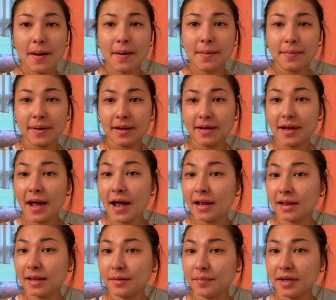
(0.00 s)
But yeah,
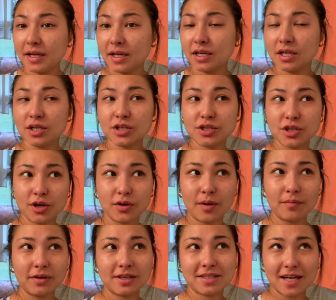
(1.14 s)

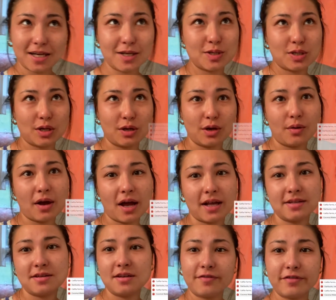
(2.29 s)
I'm excited to show you
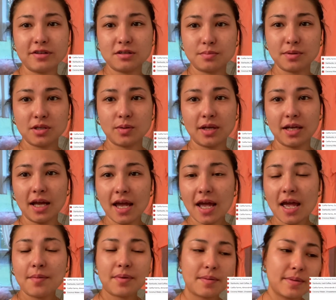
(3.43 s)
guys the difference between
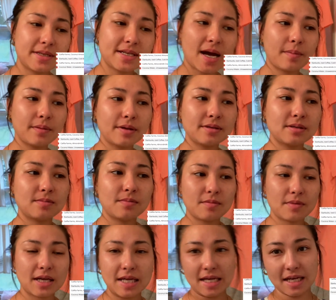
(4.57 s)
my metabolism and
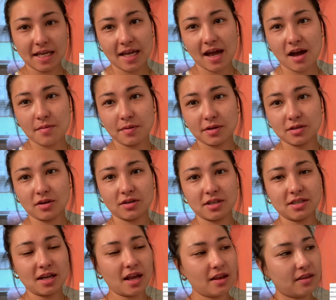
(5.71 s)
my eating habits on a
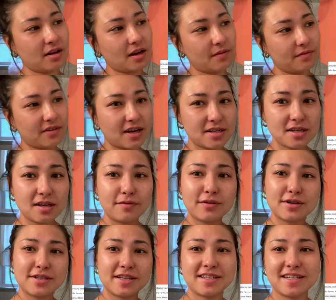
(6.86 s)
day that I'm rested
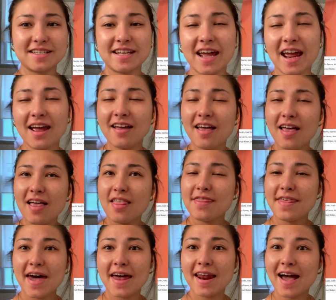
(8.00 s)
versus a day
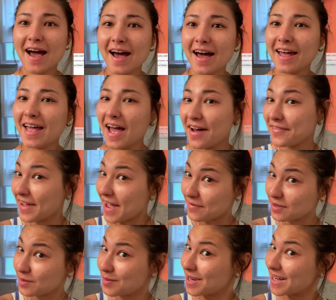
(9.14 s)
that I have a
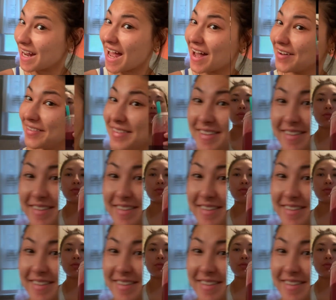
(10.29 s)
heavy workout.